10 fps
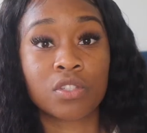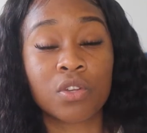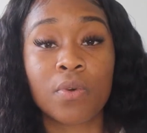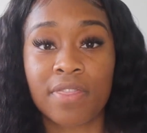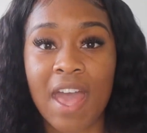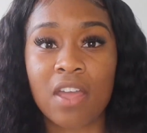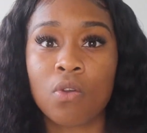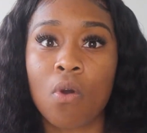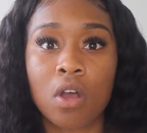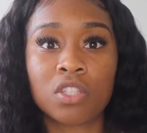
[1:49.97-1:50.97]
So with that,
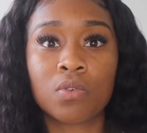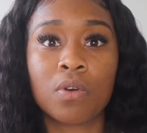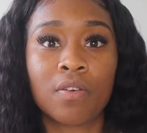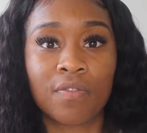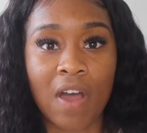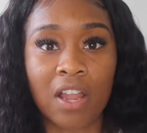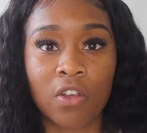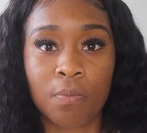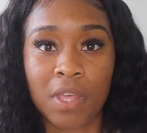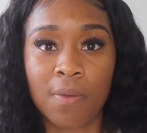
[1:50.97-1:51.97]
you also want to
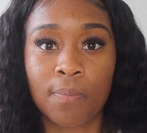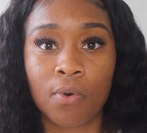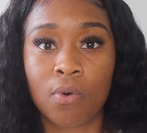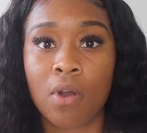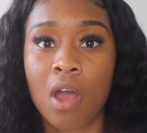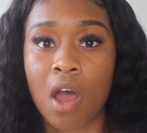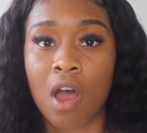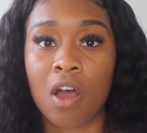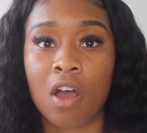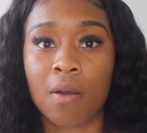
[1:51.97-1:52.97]
follow people,
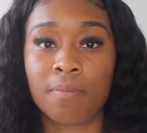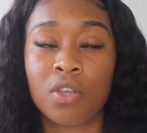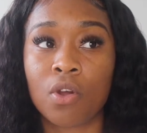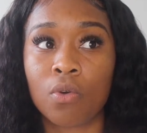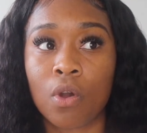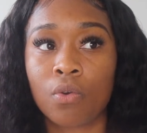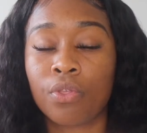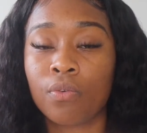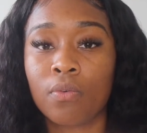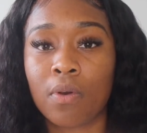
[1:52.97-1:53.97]
you know, go
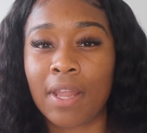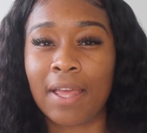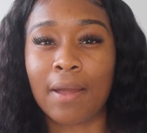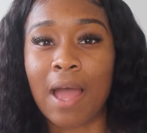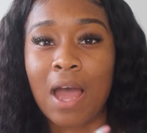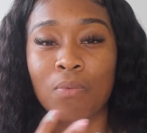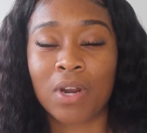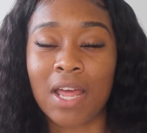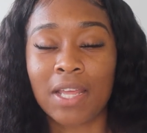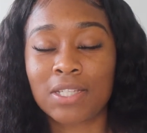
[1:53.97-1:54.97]
through, like, what
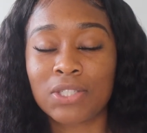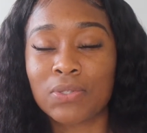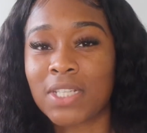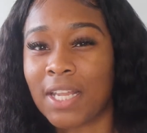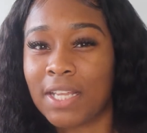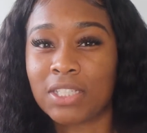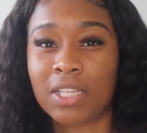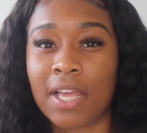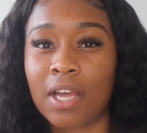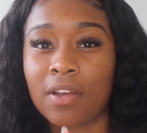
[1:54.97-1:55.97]
I like to do is I like to
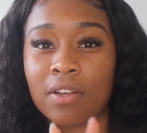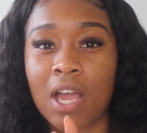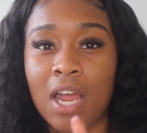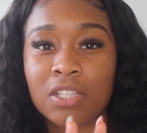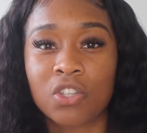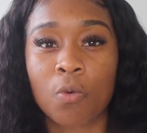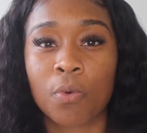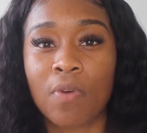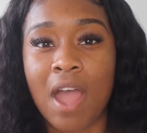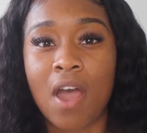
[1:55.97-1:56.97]
like kind of scope
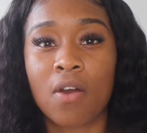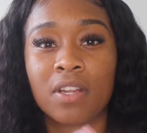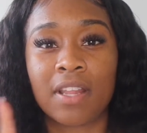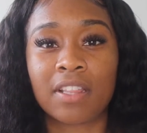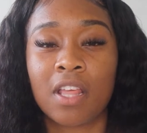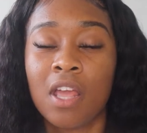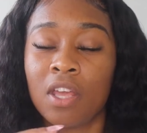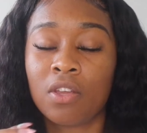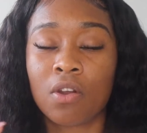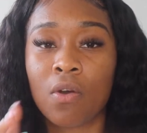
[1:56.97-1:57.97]
around and, like,
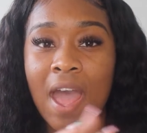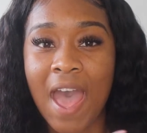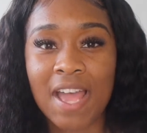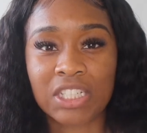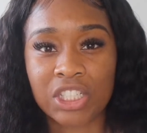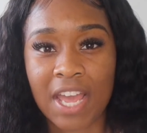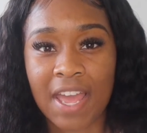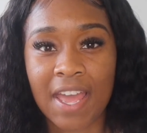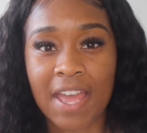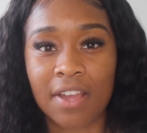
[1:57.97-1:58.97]
you know,
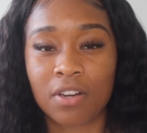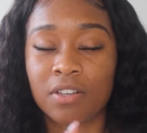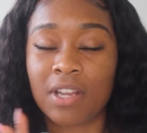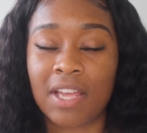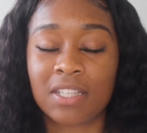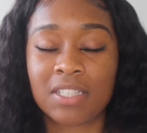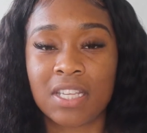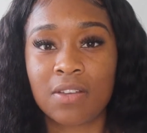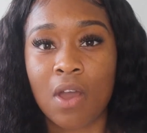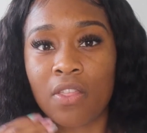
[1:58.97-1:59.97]
hashtag or like
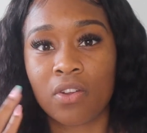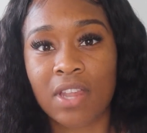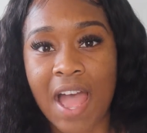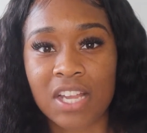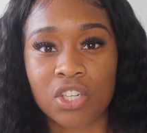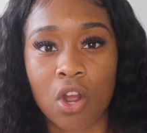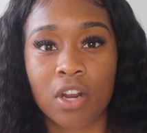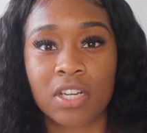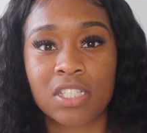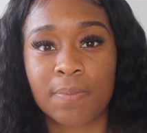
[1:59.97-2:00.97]
see other lash
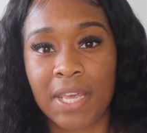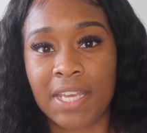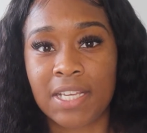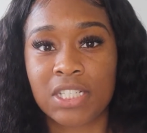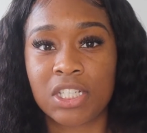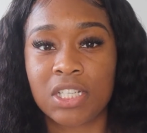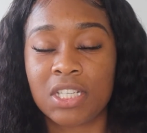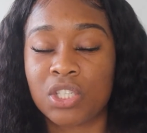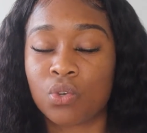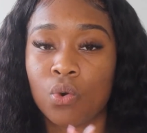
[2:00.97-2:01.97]
artist
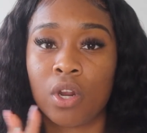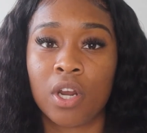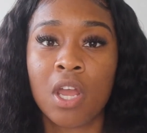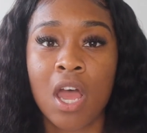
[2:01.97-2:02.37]
pages or